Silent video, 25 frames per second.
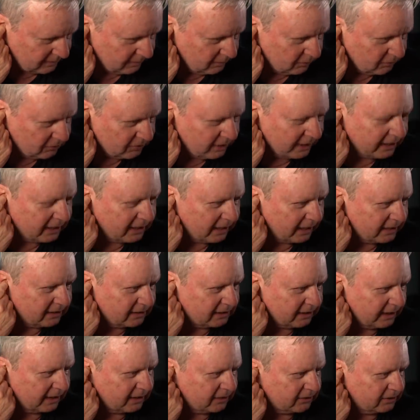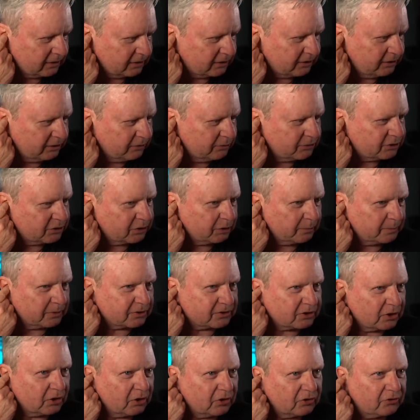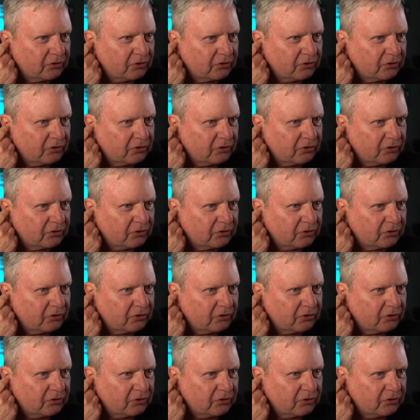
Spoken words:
think, I think, that YouTubers earn a